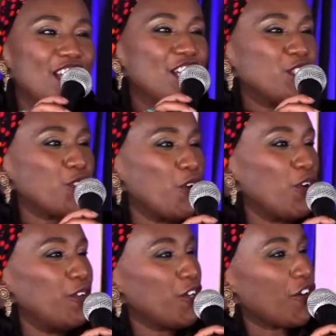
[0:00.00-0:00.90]
So
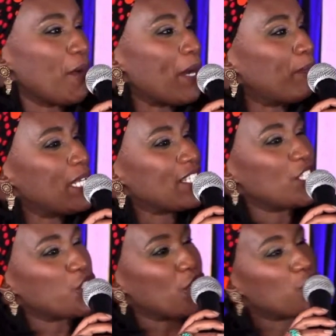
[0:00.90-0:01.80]
if you're a man, please
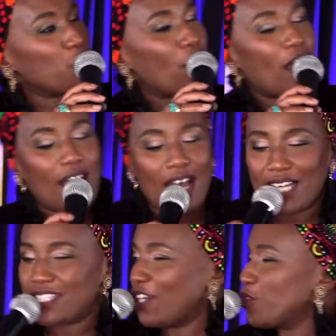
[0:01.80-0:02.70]
just stretch your
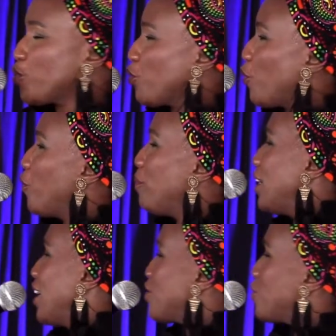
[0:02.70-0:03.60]
hands out to the woman
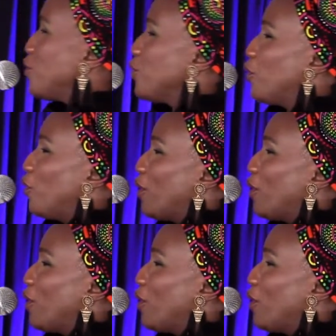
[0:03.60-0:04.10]
next to you or